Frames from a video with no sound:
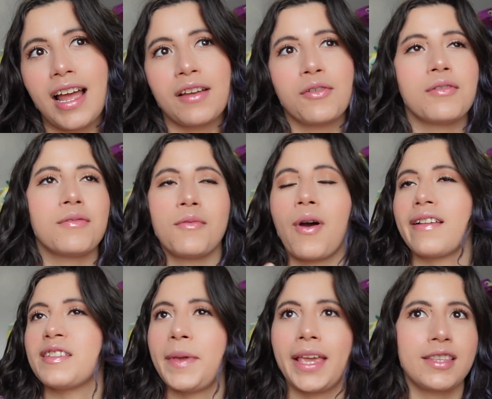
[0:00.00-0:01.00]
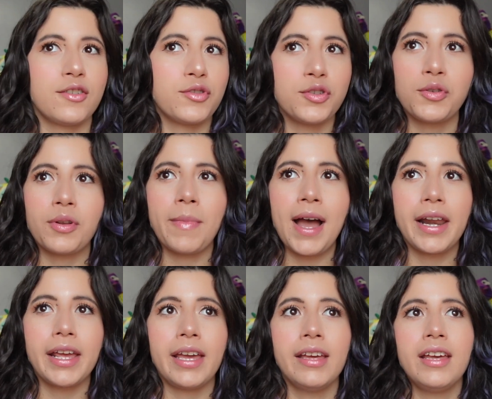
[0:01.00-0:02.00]
I don't want to speak too soon about
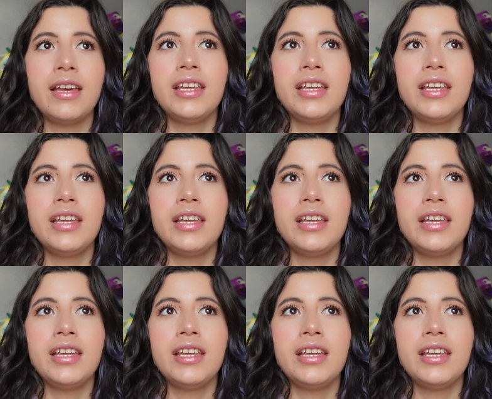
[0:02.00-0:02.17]
it.